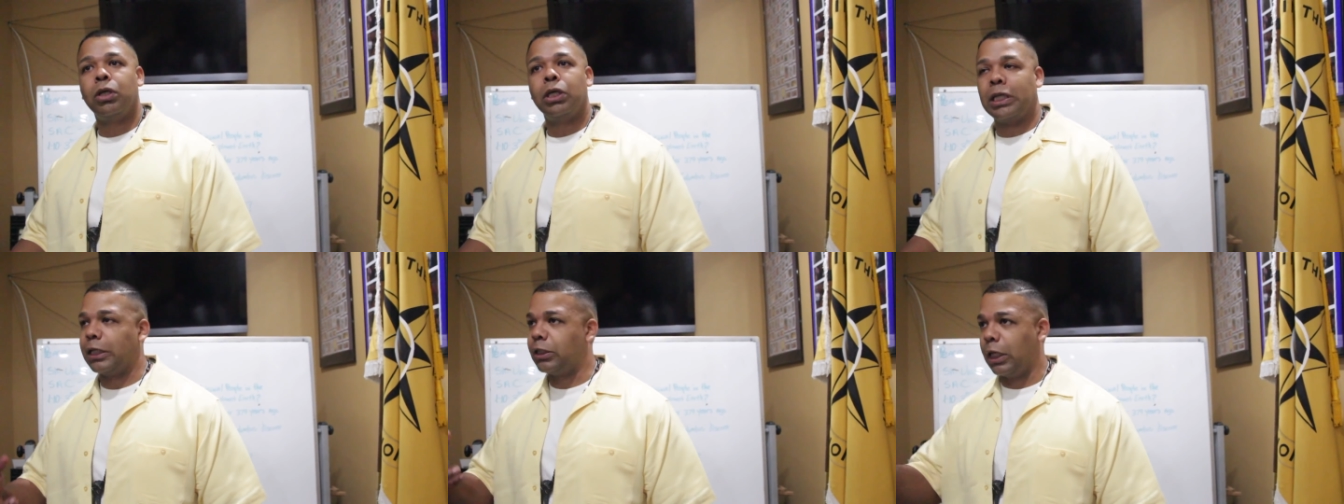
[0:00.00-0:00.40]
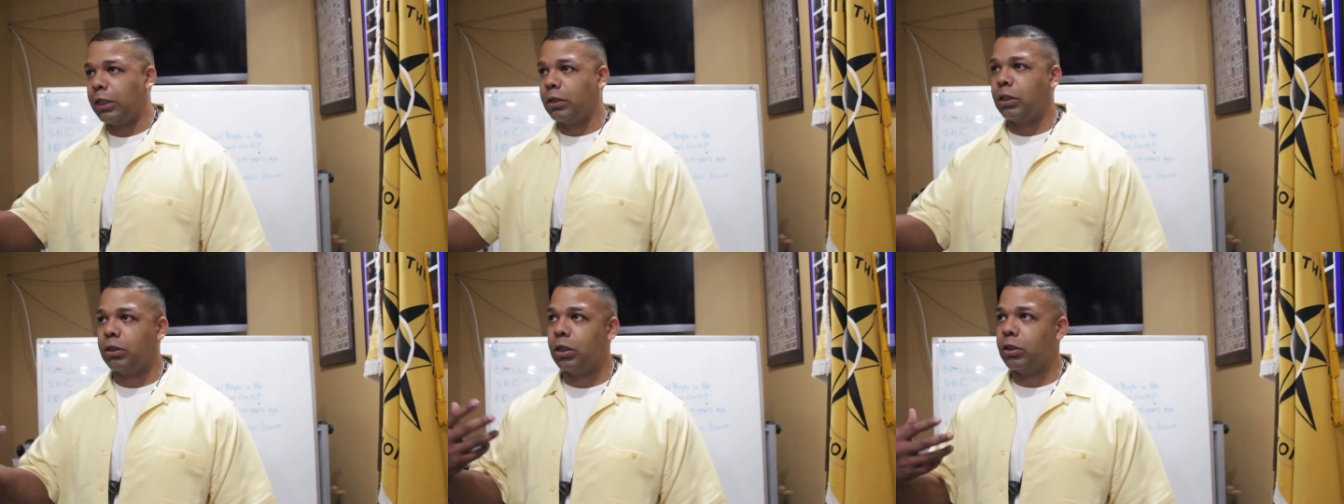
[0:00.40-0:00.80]

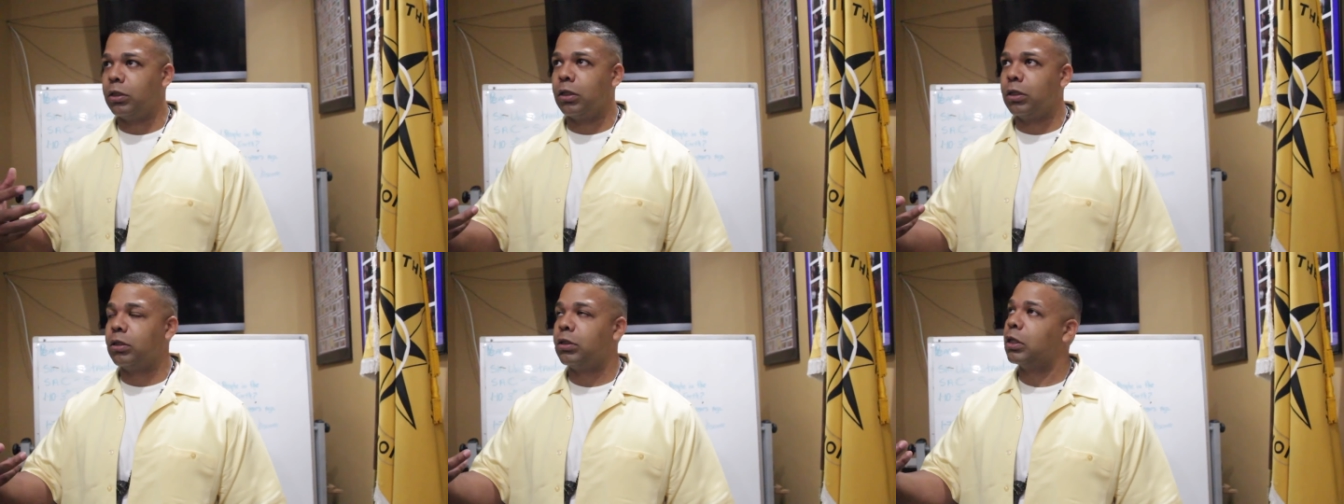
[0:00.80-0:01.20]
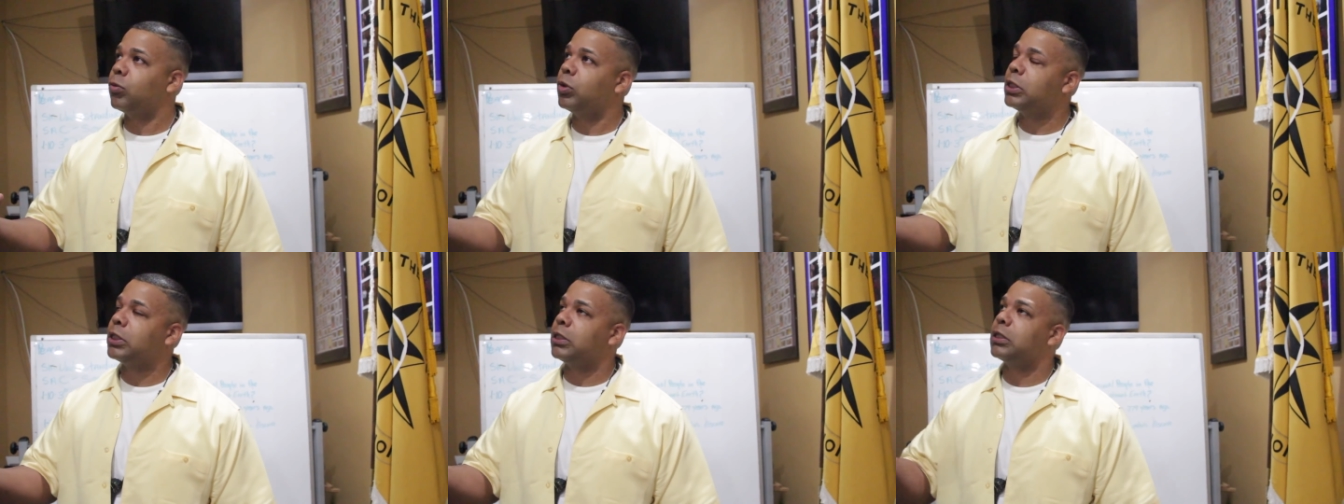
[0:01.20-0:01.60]

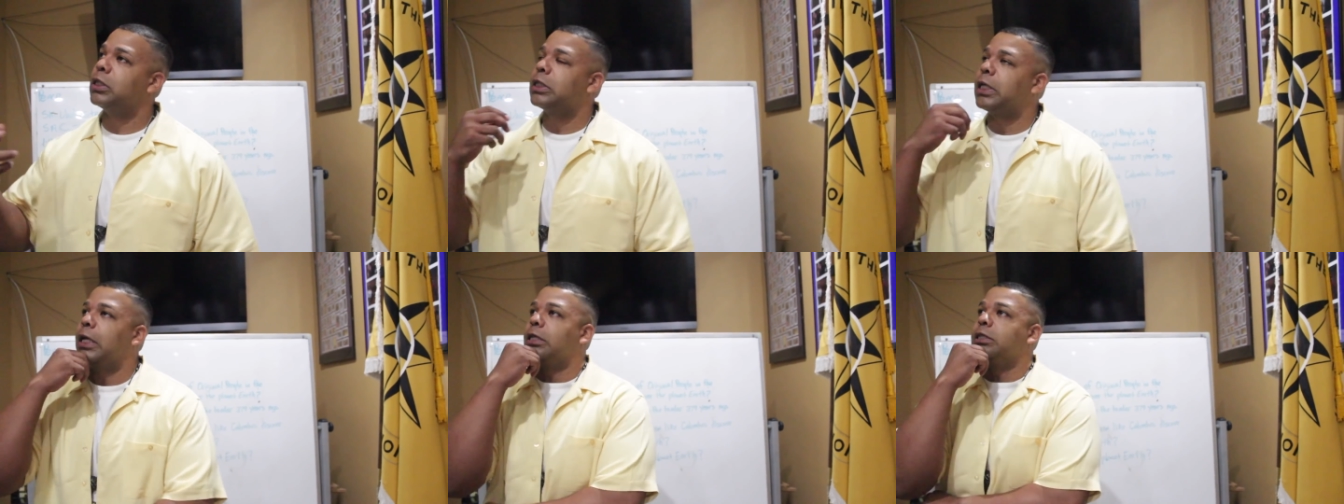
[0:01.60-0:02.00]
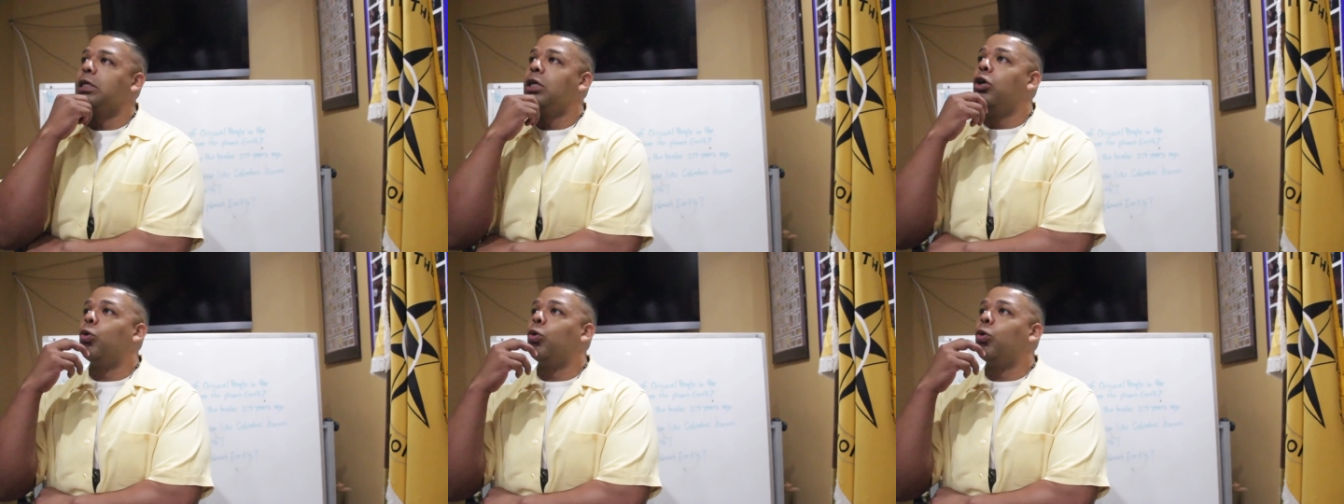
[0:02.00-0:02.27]
The saying is,